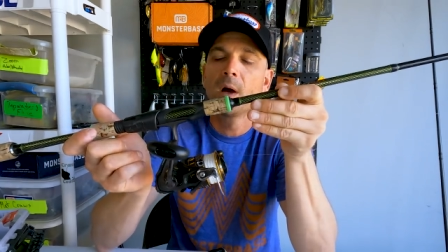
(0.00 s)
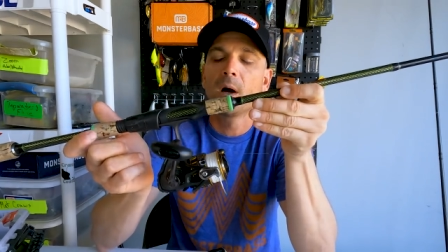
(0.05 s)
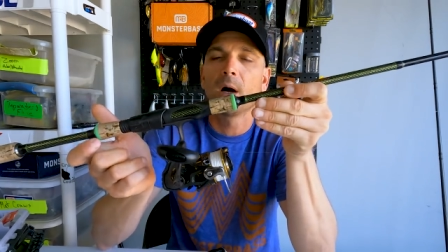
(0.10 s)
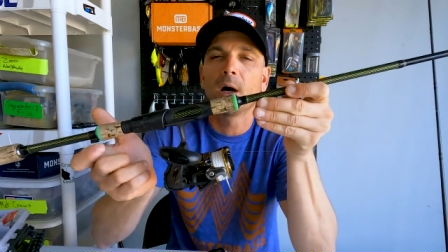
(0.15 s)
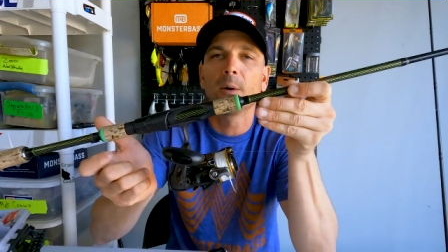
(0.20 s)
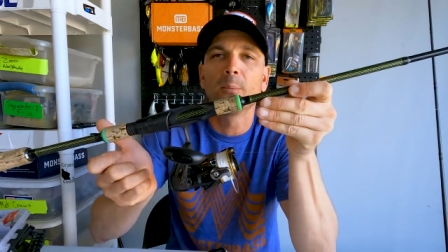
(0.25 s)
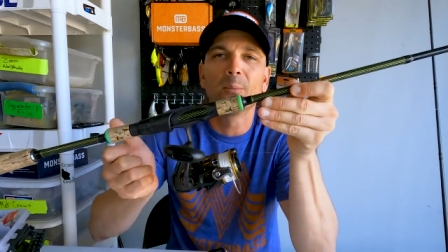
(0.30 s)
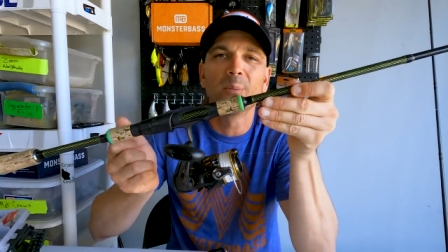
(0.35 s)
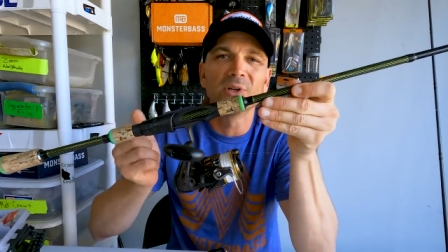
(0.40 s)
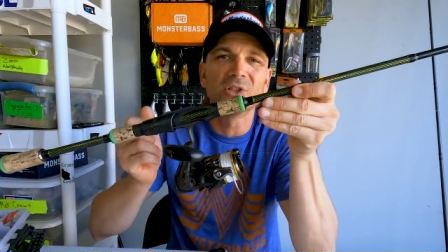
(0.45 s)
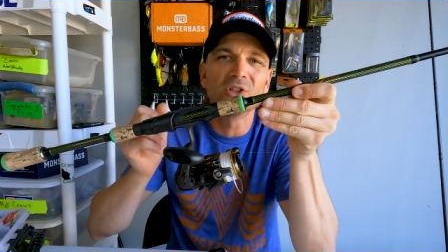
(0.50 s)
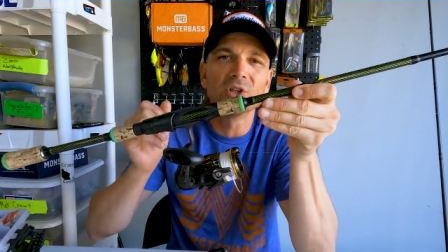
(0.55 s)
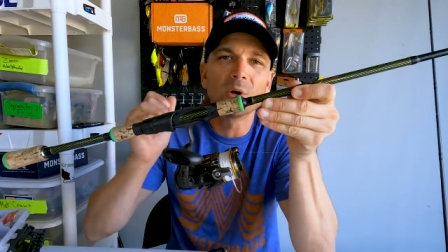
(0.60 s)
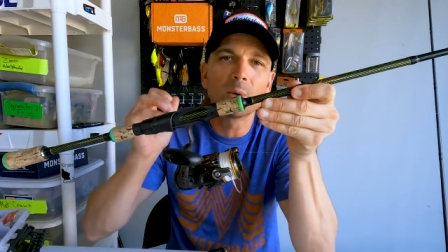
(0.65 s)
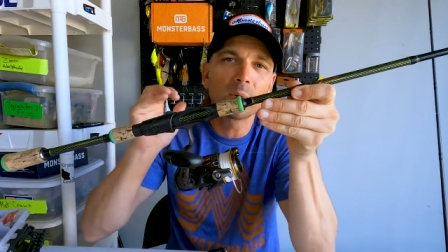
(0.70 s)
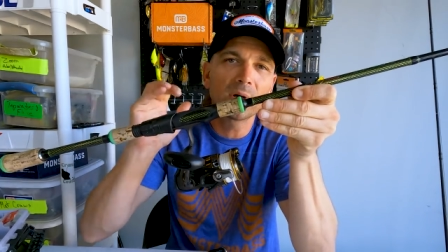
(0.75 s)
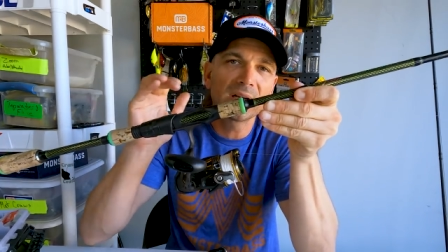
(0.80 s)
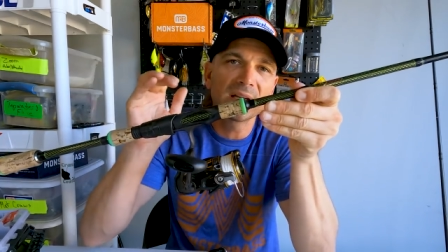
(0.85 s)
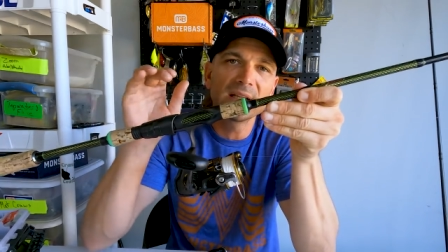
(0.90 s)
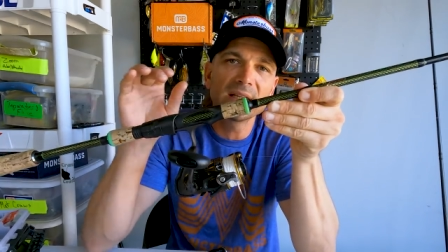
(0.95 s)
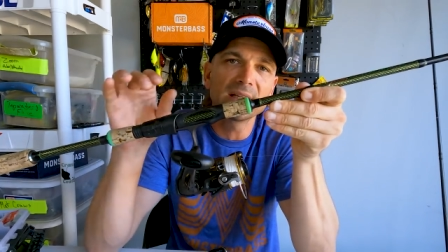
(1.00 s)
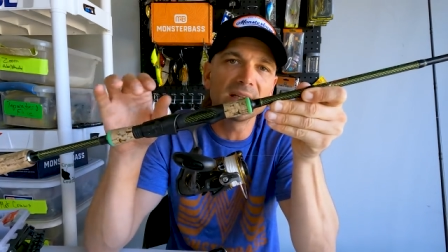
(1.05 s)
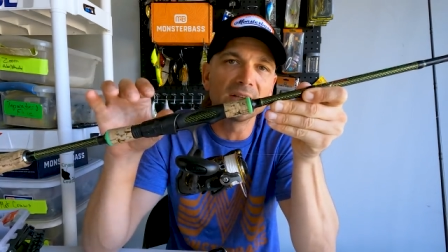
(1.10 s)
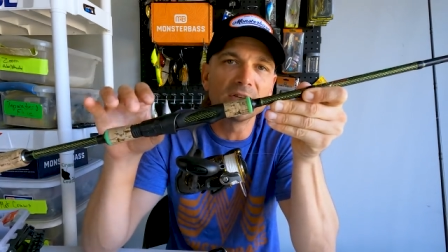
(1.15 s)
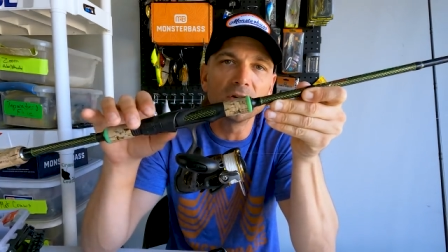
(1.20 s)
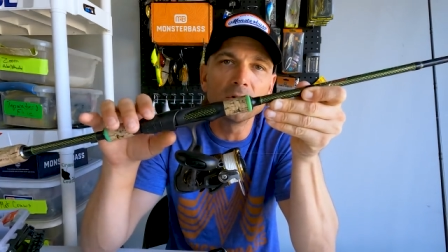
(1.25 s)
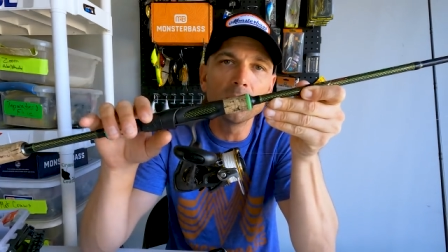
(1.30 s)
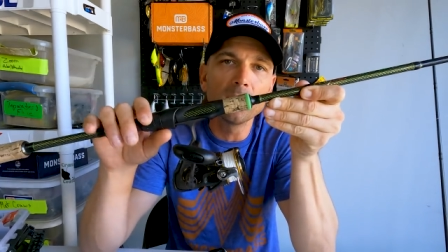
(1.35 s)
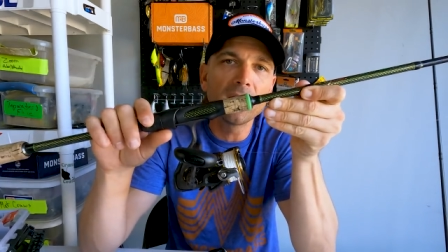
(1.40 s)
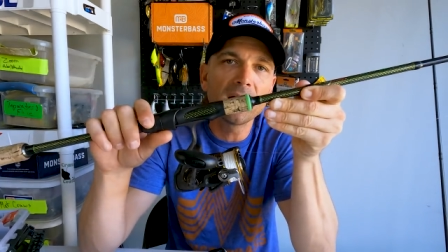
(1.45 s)
uh, but you don't want anything
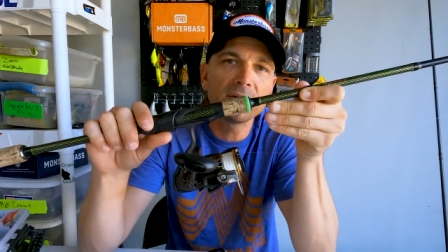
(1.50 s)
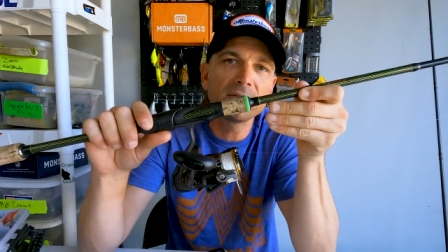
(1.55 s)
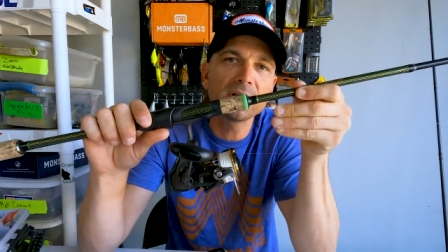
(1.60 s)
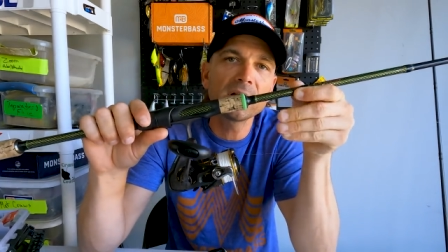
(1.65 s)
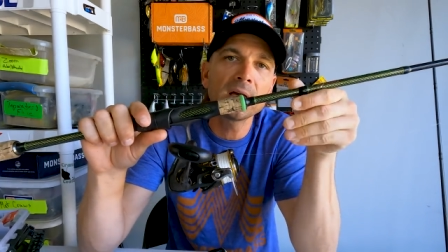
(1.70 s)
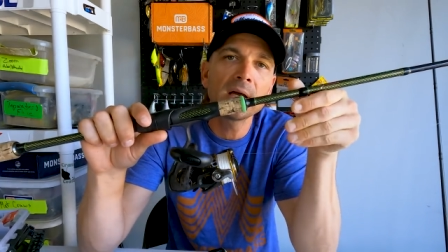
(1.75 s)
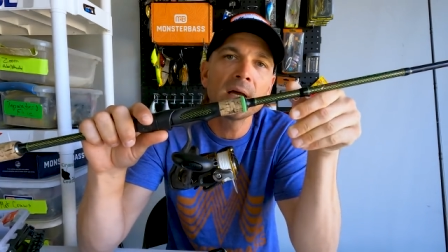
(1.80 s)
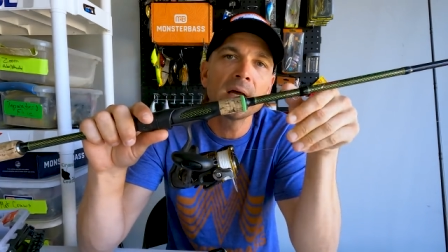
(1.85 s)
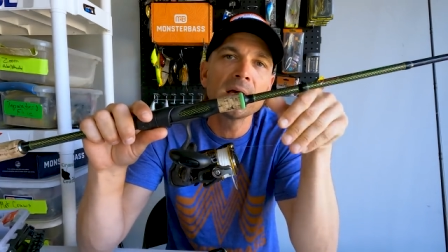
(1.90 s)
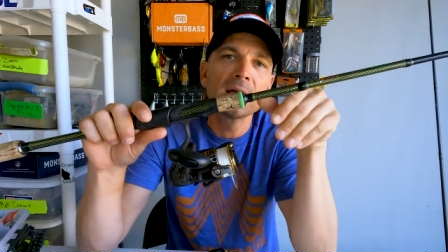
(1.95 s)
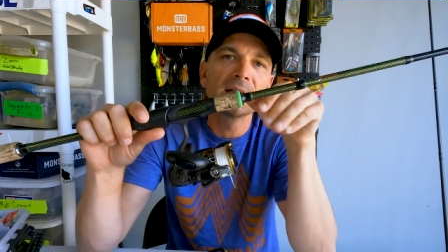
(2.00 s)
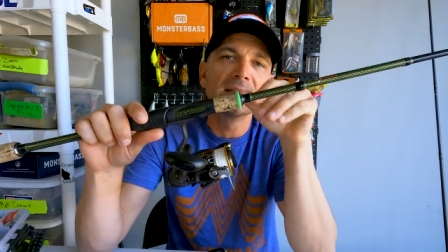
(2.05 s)
too heavy.